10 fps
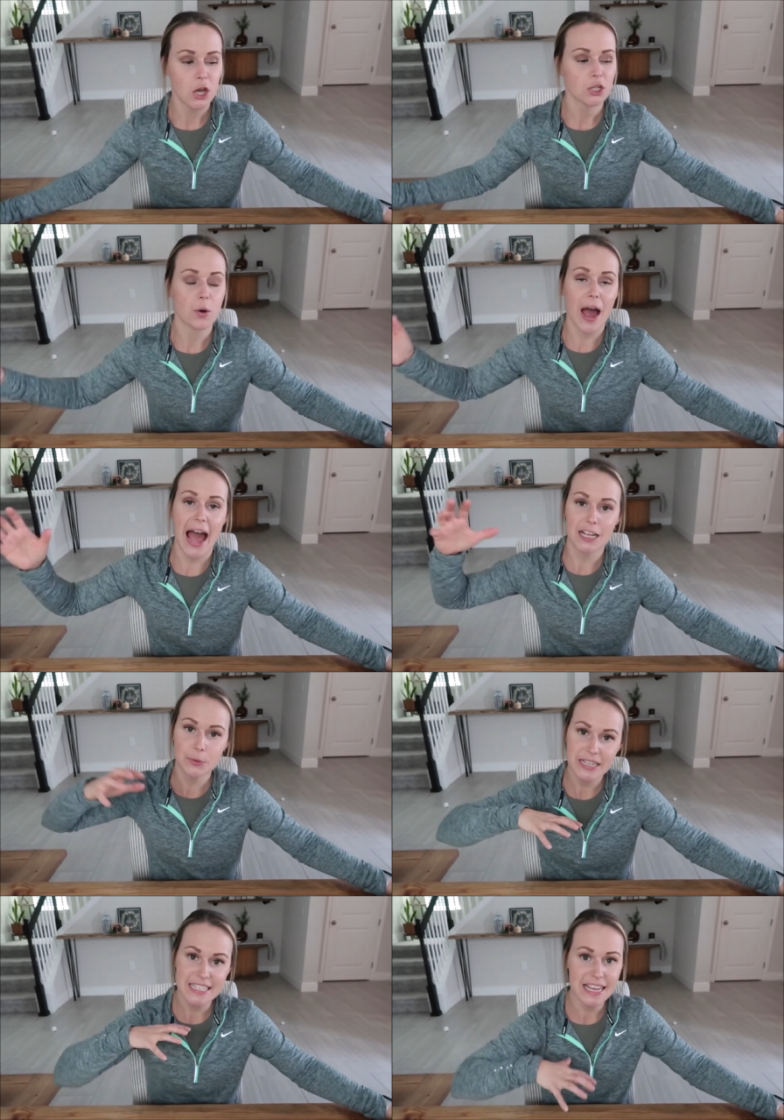So as
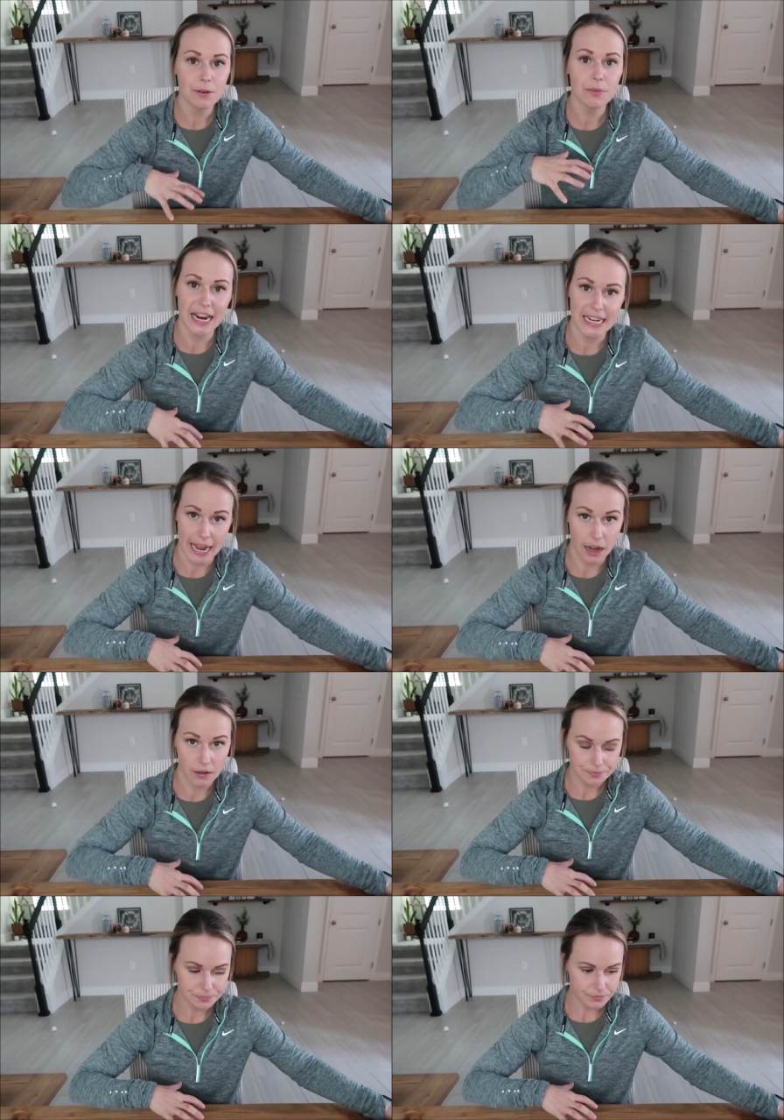we sit right
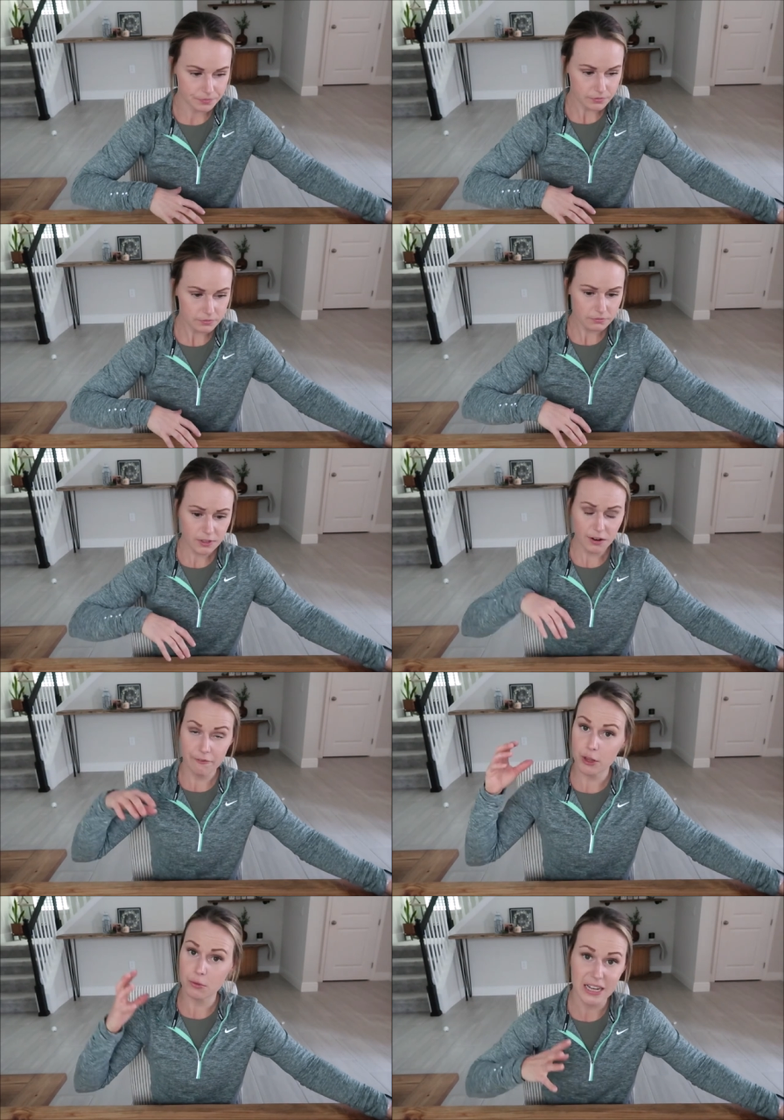now,
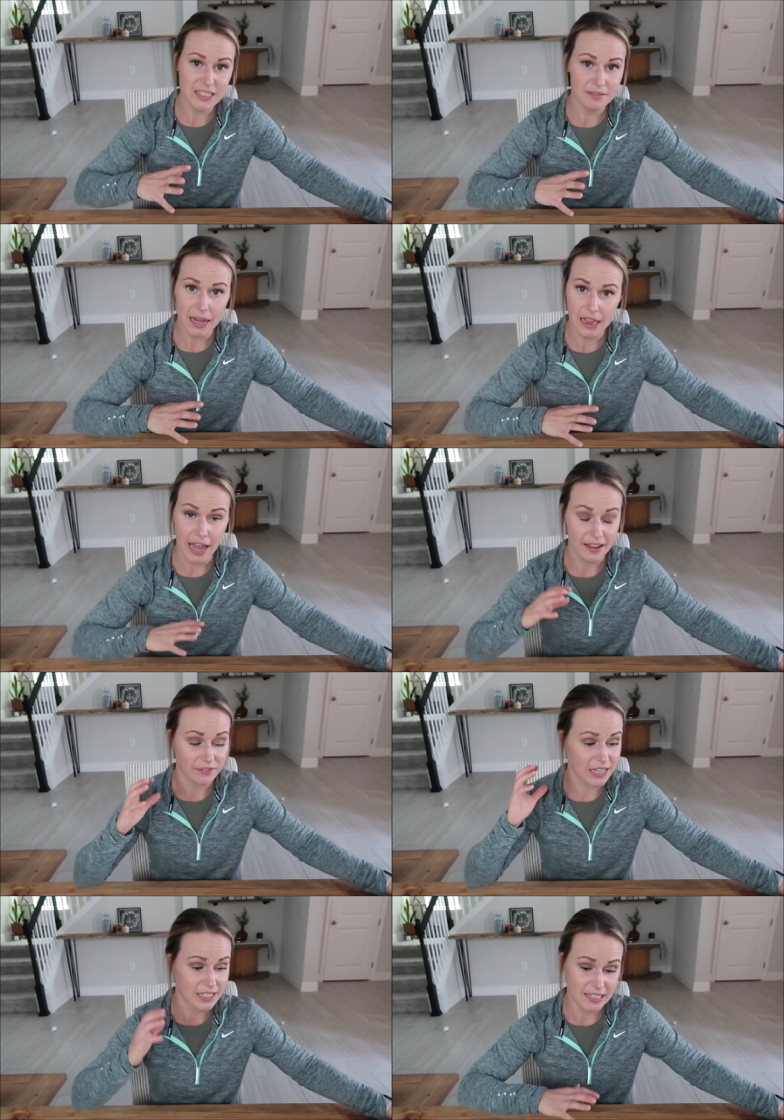for the rest of my life
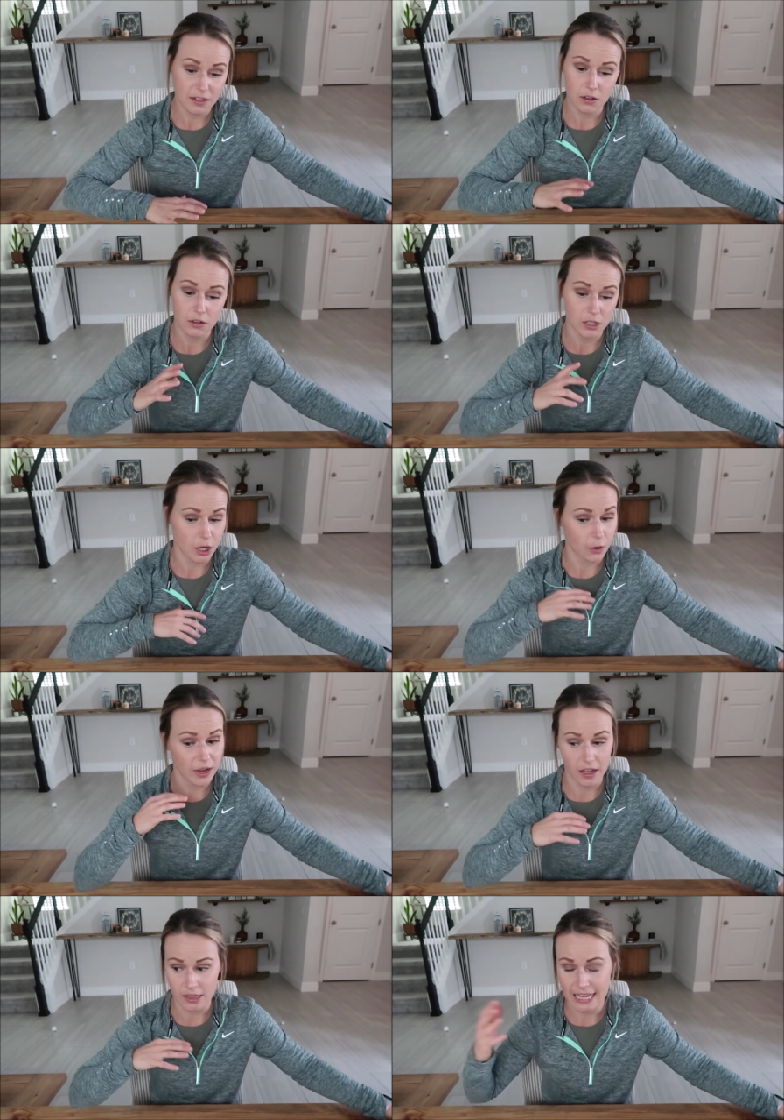until, you know,
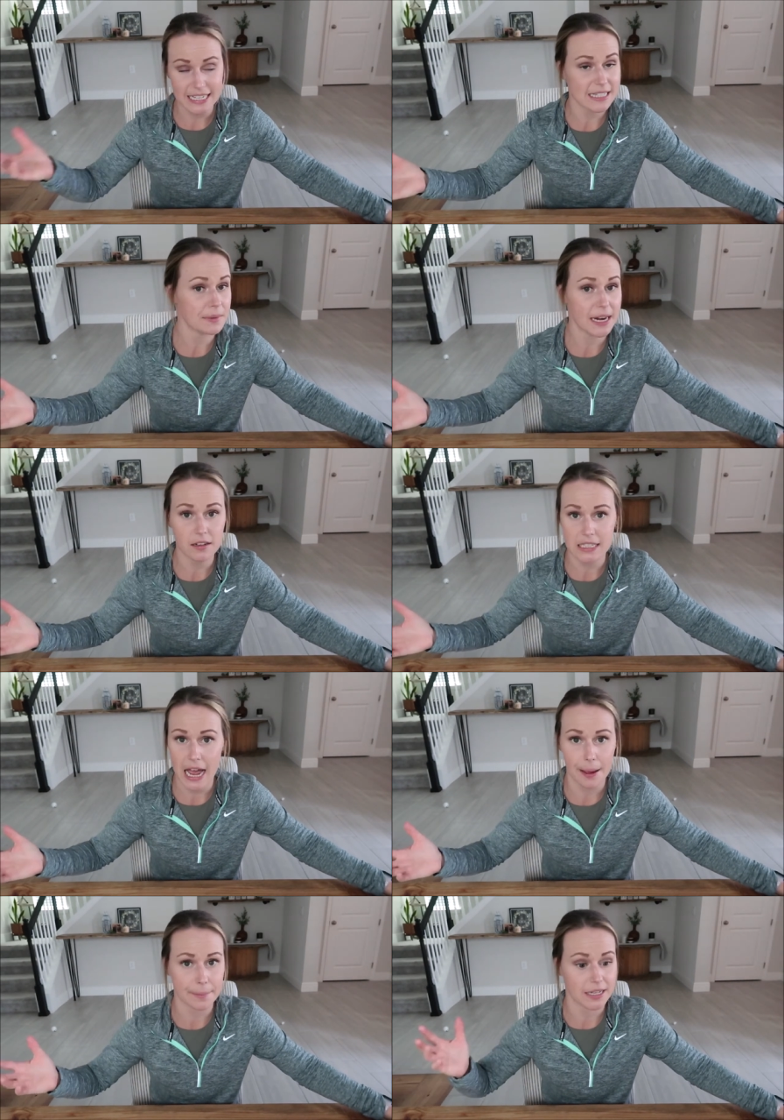unless something else
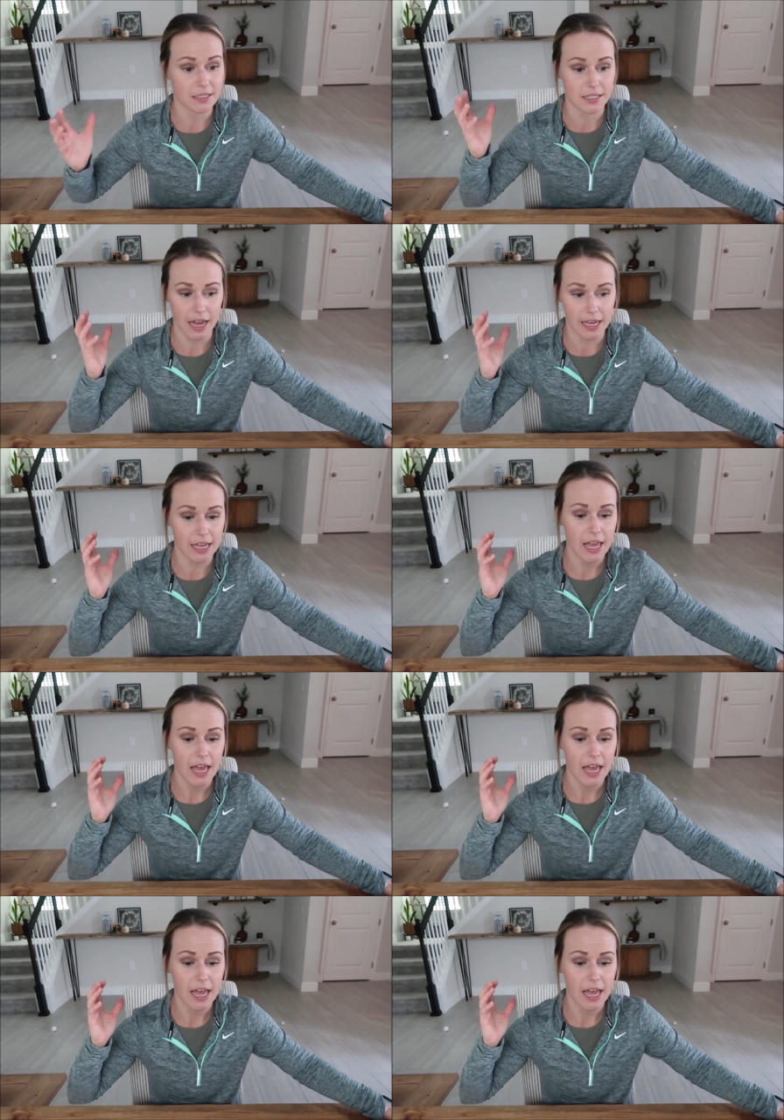happens, like